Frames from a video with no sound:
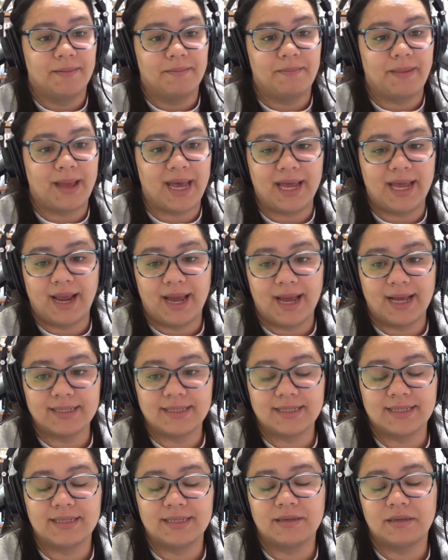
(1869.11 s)

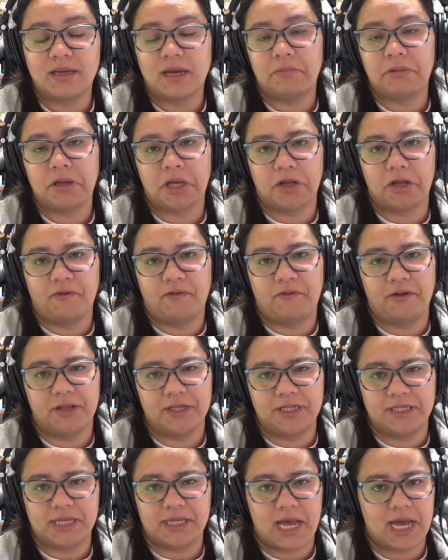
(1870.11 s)
Badass. Abigail
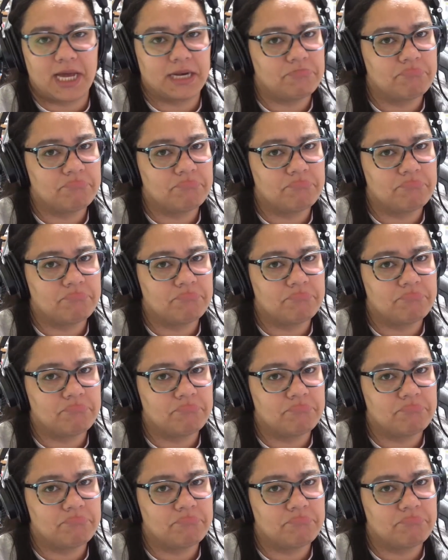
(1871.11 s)
feeling sad.